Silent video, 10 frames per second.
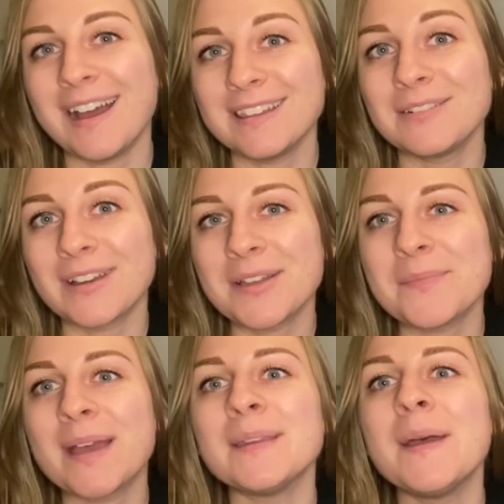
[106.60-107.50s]

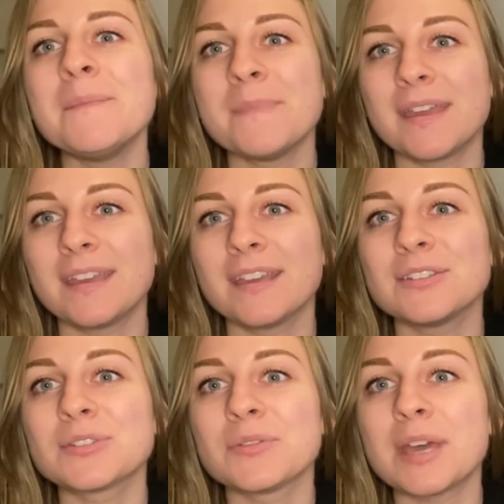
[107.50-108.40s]
recommend making it
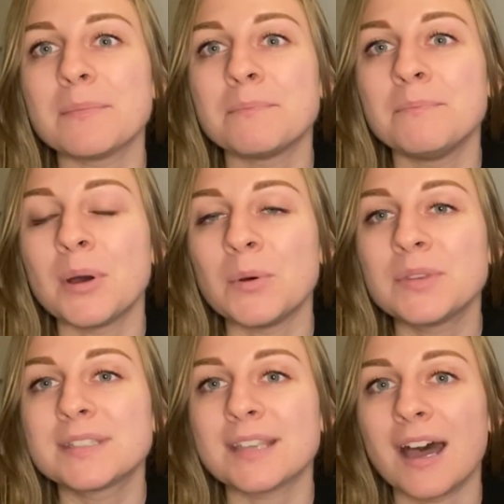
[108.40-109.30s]
so that both
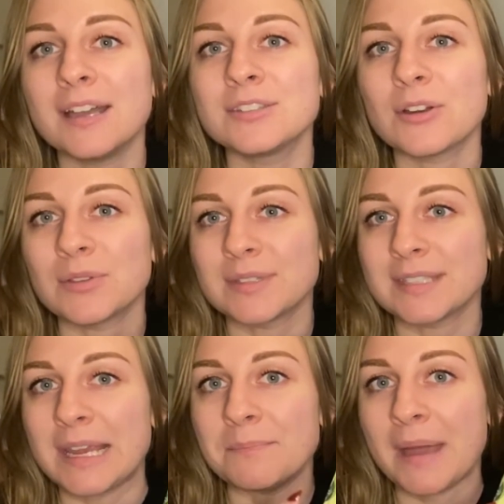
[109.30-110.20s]
sides are the
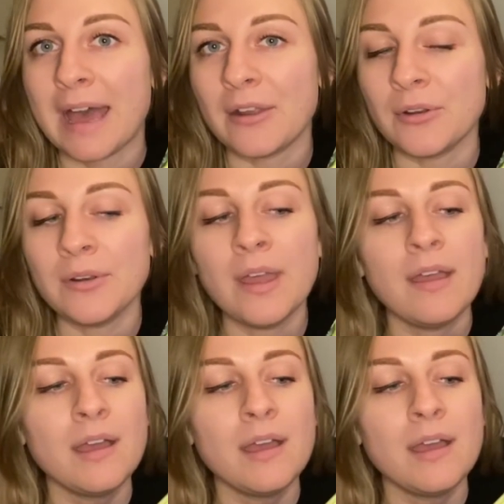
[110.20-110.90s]
same pattern.